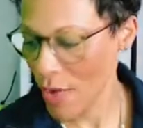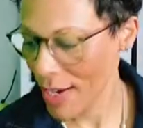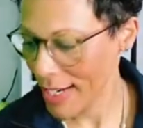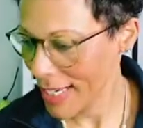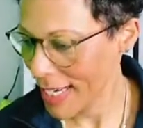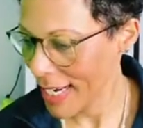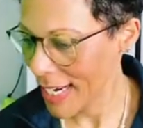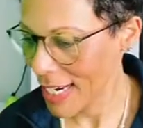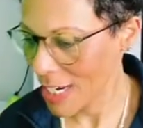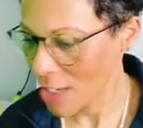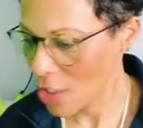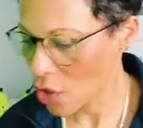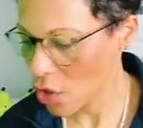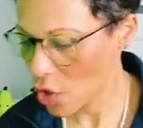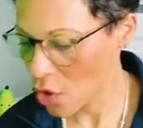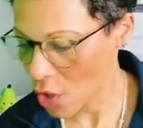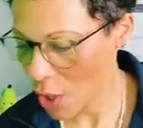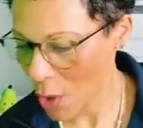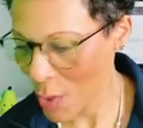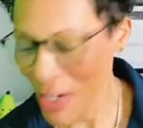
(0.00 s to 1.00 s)
ready here to
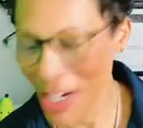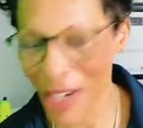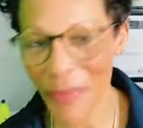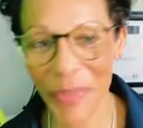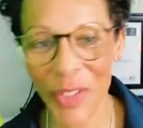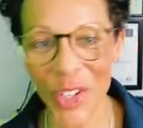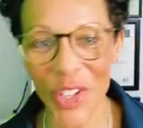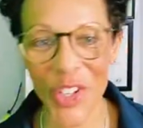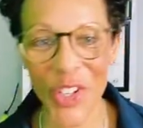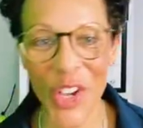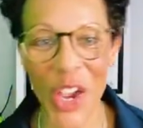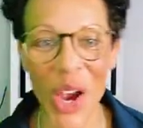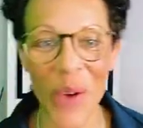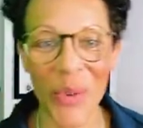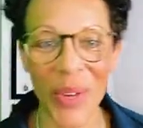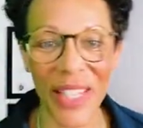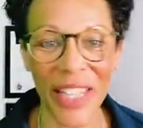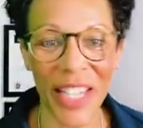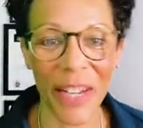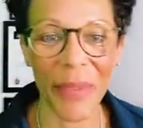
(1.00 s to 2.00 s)
show you, to share
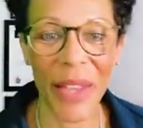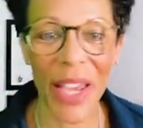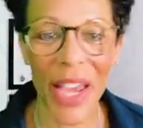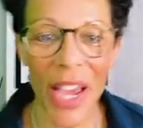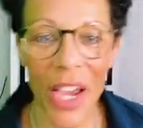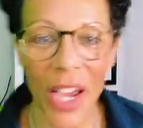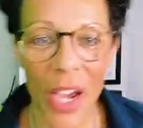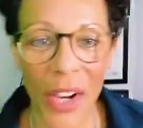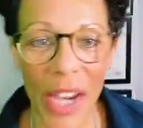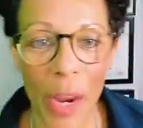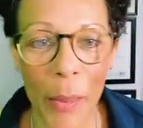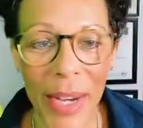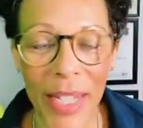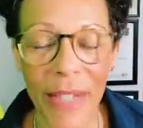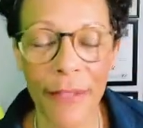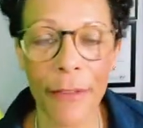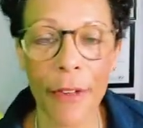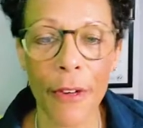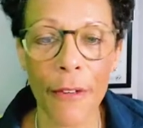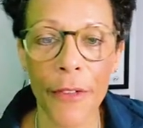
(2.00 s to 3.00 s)
with you. Okay,
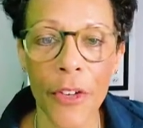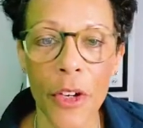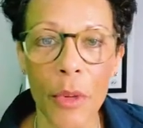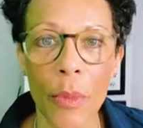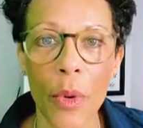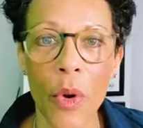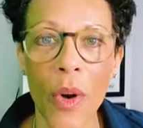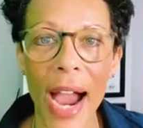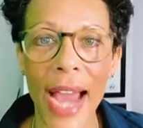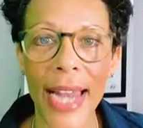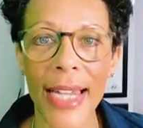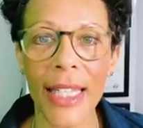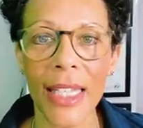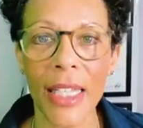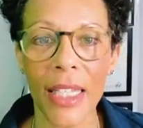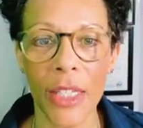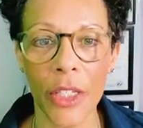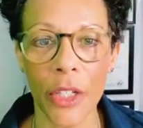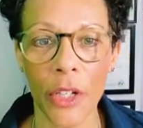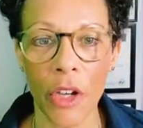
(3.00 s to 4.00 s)
waiting for a few more
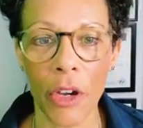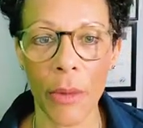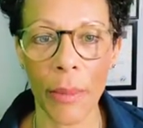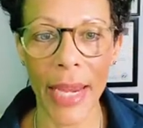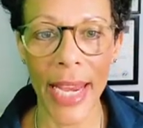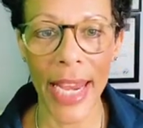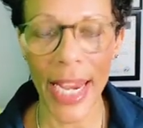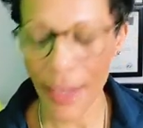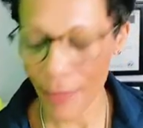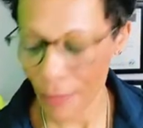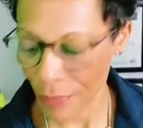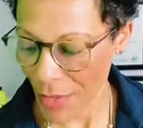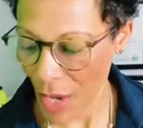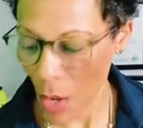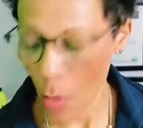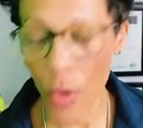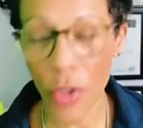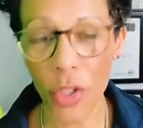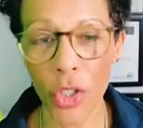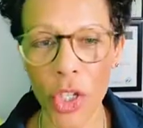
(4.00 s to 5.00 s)
answers to come in. I
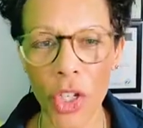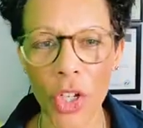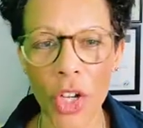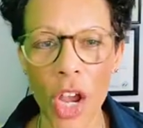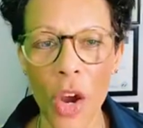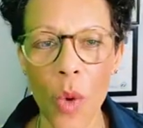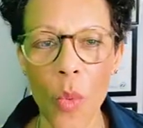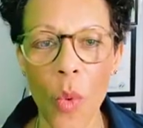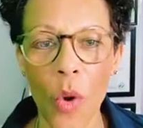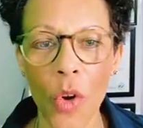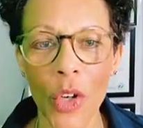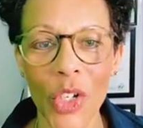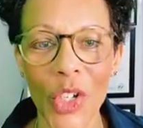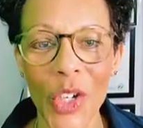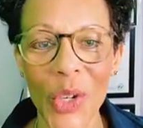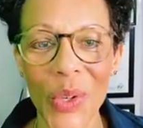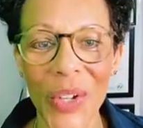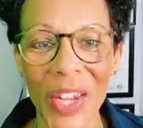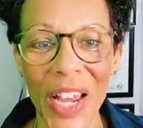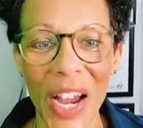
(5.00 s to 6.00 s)
want to know what
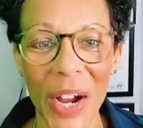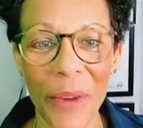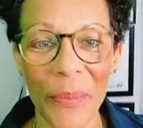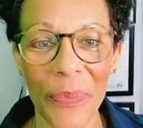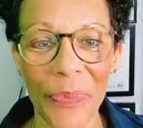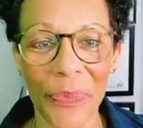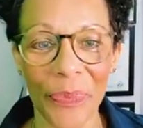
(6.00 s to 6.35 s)
you know.